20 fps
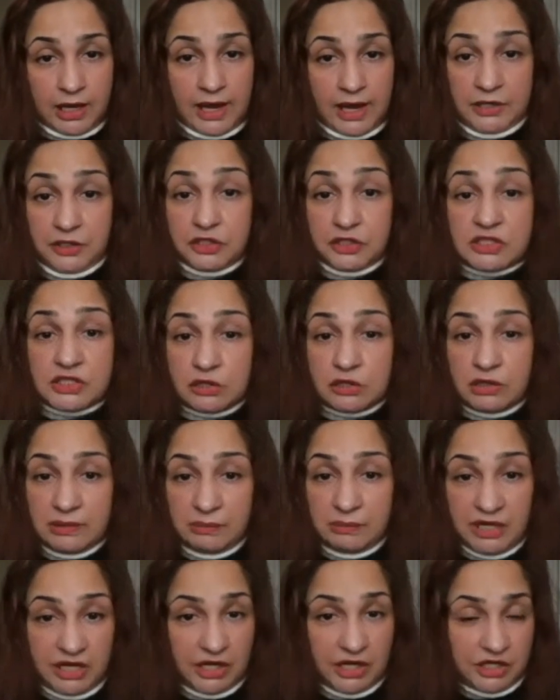And
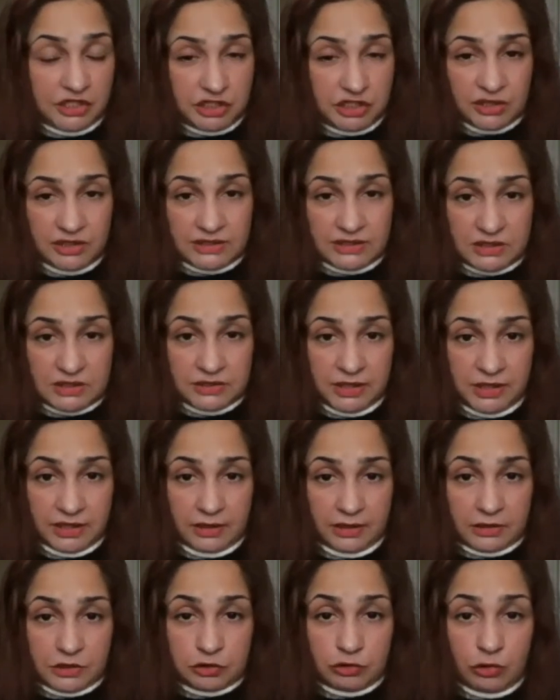discrimination is there.